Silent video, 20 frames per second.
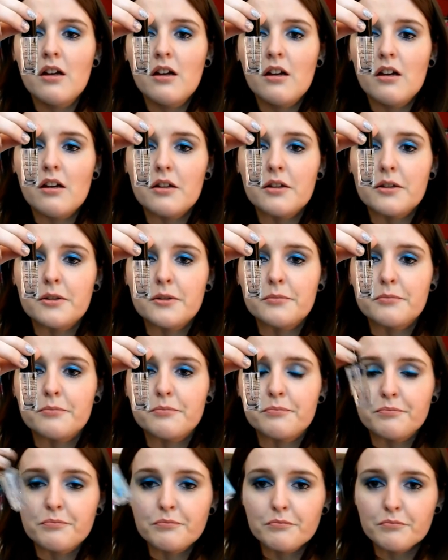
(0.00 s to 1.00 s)

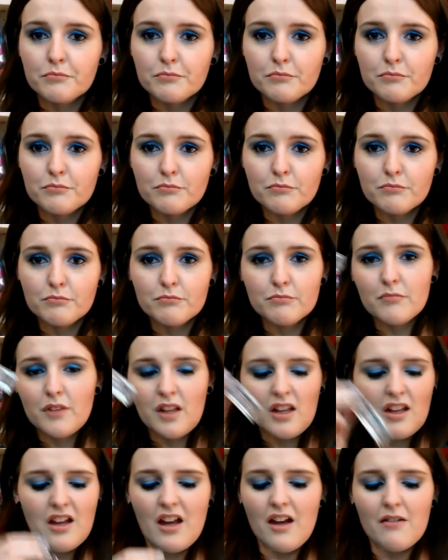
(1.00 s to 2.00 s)

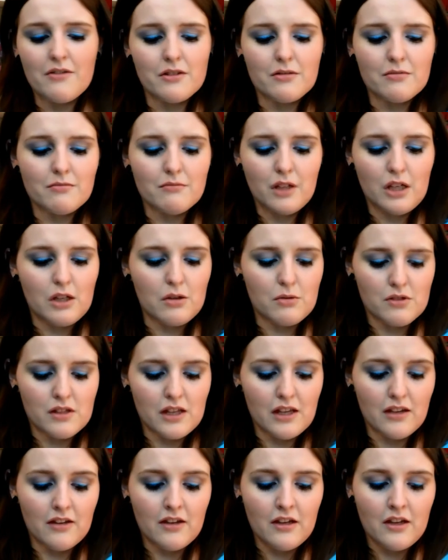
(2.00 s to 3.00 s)
Haven't used
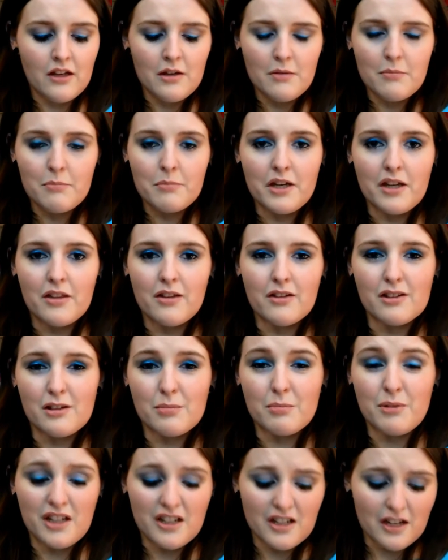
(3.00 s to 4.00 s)
it, but I thought
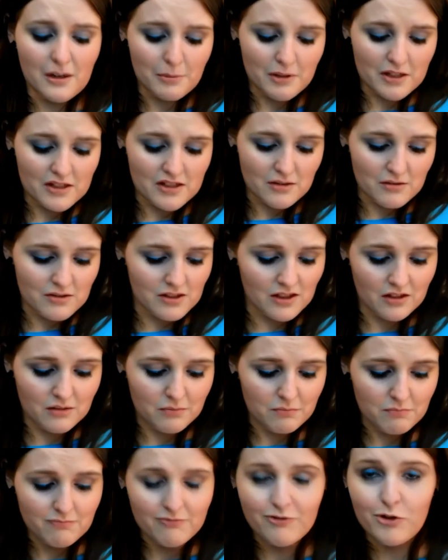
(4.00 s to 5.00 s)
I'd pick it up because it was like
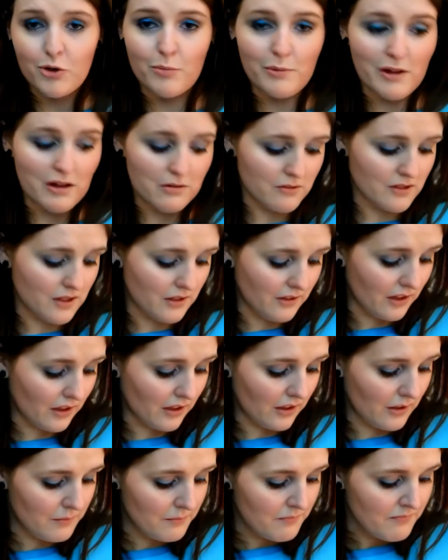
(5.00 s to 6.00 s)
£4, I
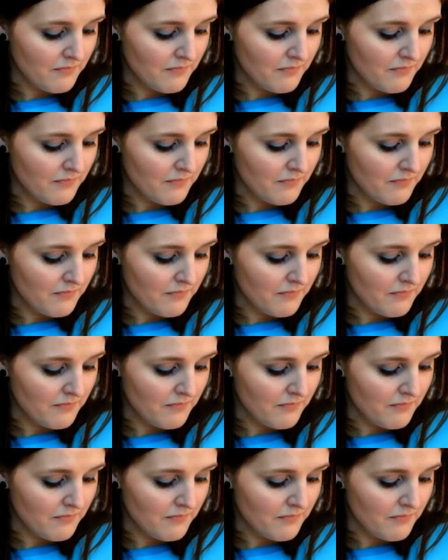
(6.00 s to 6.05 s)
think.